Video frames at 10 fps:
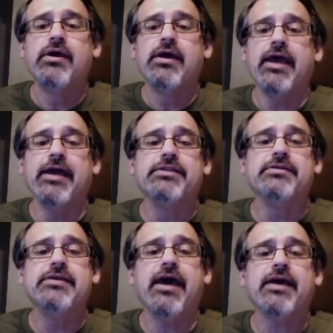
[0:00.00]
edit the
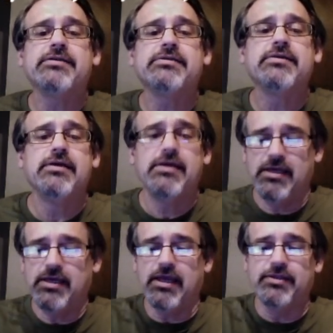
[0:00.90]
text,
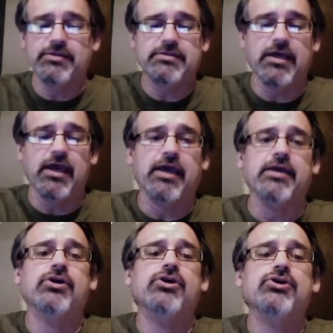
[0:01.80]
and then say,
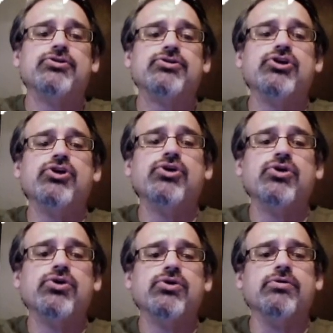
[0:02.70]

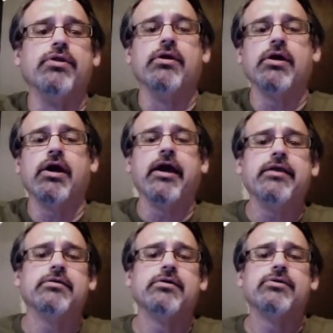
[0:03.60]
dude, all right?
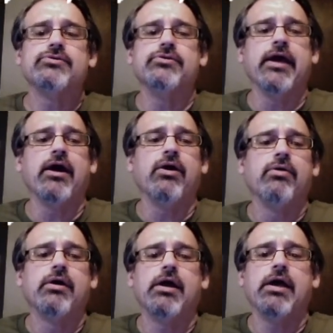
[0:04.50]
So now
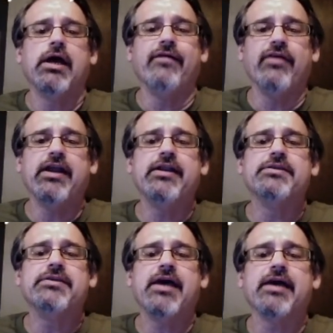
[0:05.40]
I've edited the
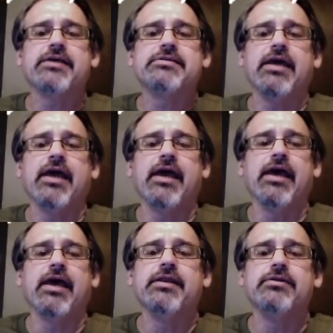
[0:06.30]
text,
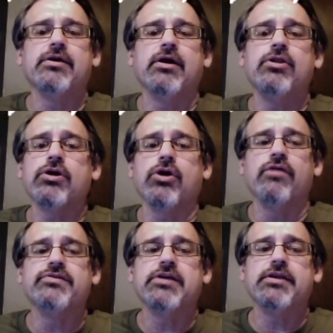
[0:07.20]
and look, all of
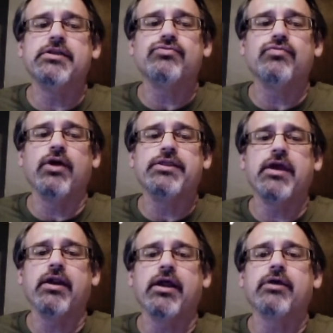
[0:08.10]
a sudden it's right there,
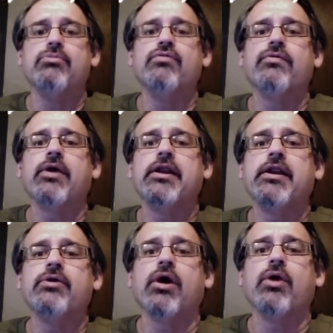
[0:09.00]
and I can move it around
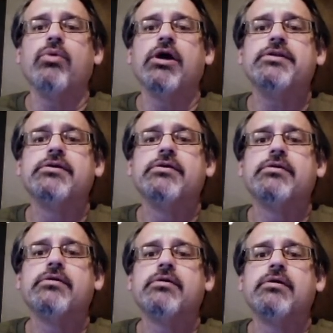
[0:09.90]
anywhere I want.
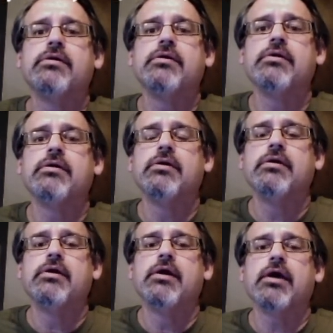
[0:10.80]

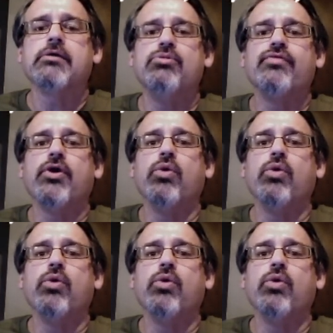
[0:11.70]
Move the whole